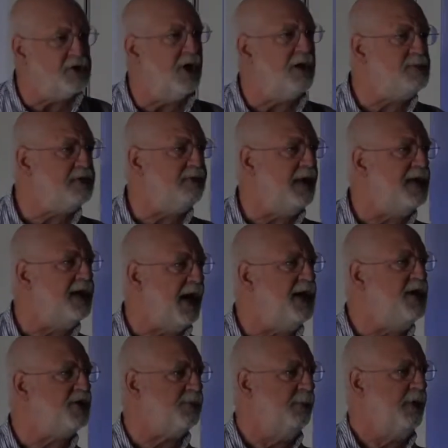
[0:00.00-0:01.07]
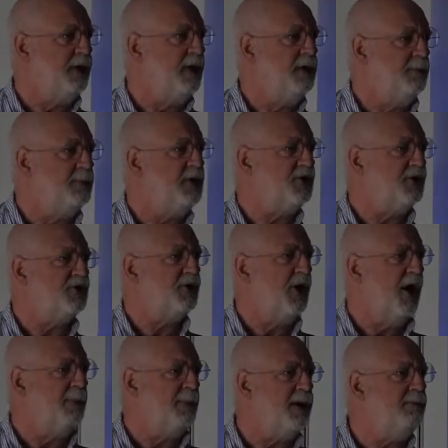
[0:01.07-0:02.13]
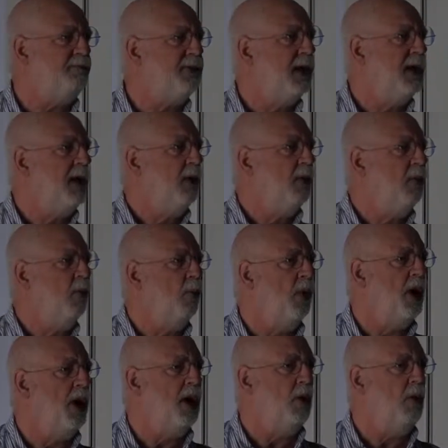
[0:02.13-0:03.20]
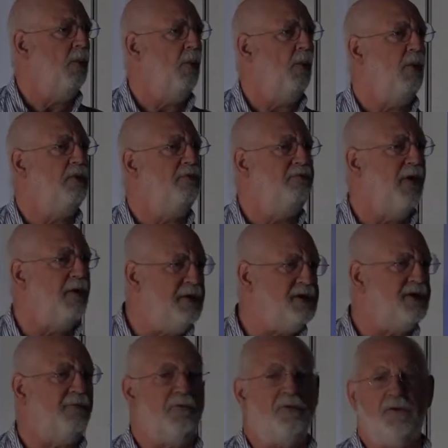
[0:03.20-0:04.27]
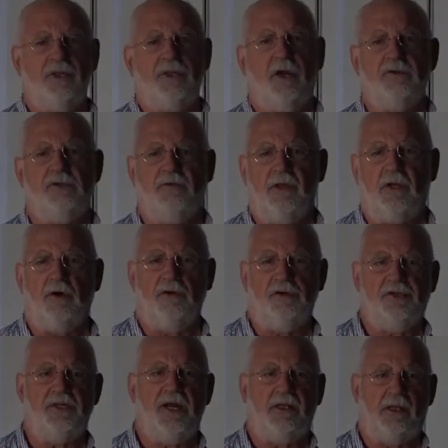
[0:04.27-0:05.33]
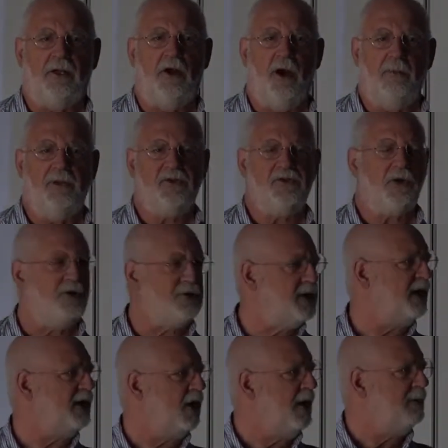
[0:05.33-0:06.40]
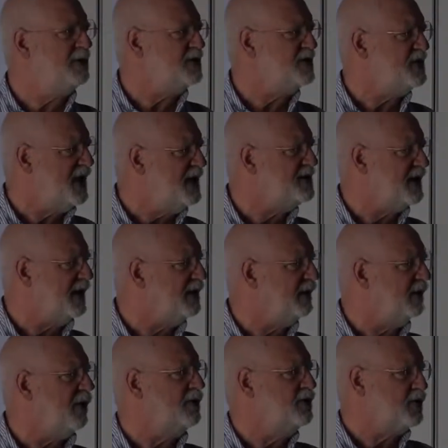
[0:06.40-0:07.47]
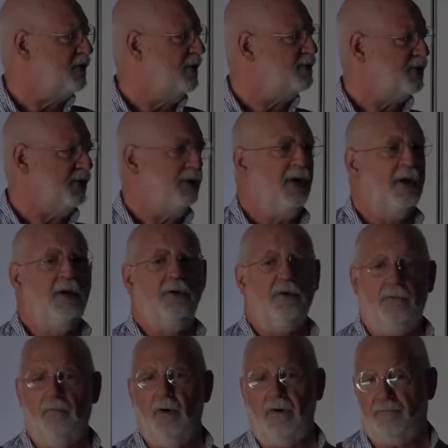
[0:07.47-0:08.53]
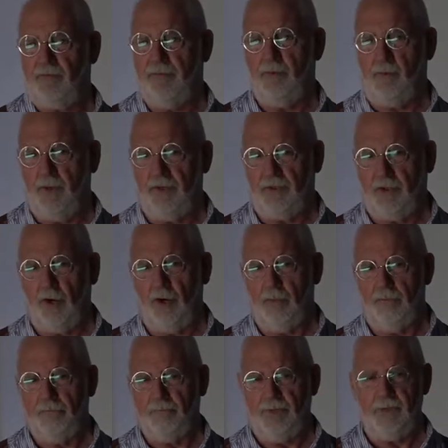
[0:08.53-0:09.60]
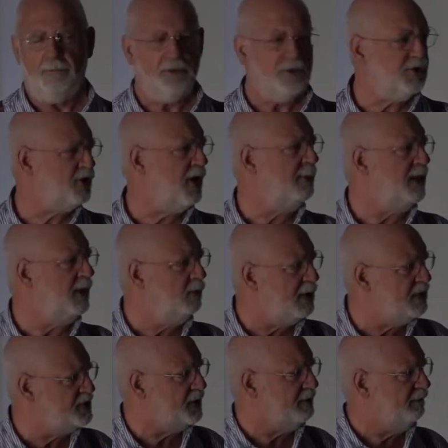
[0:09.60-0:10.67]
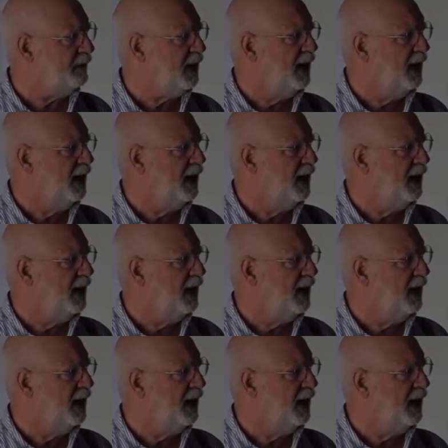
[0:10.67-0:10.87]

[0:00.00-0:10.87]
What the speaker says: terms of engagement in the British Army were very different to those of the Continental armies. The Continental armies is easy, conscription, right from the word go. But the British Army, it wasn't.